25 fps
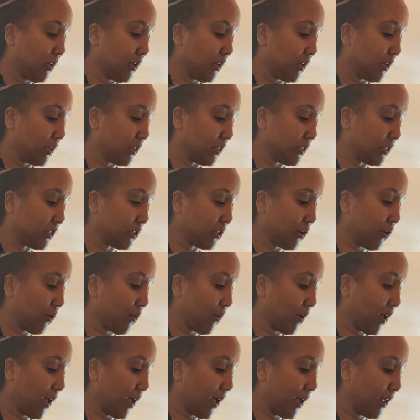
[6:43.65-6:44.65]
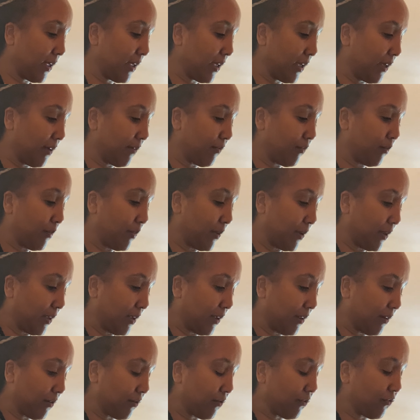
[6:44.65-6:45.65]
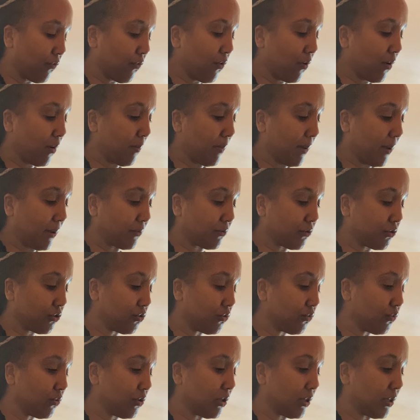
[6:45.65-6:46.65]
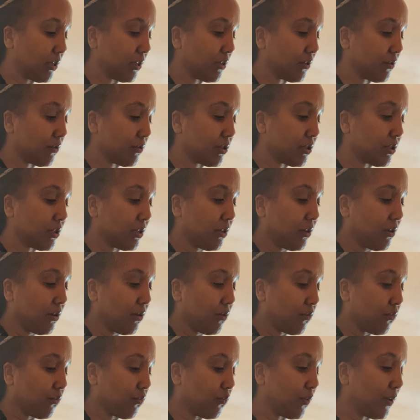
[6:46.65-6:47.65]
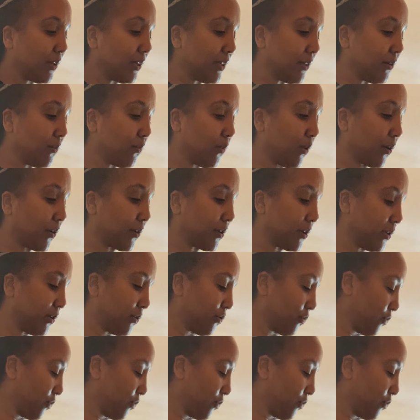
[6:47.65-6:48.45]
And so I have been, for about 2 years, really working